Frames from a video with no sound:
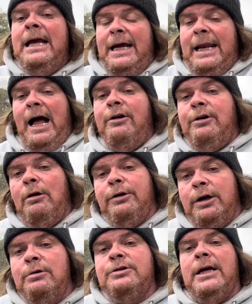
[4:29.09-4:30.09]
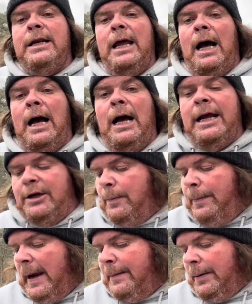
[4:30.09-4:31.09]
and how you'll use it in your
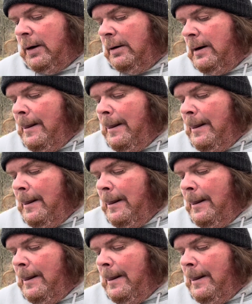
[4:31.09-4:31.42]
paper.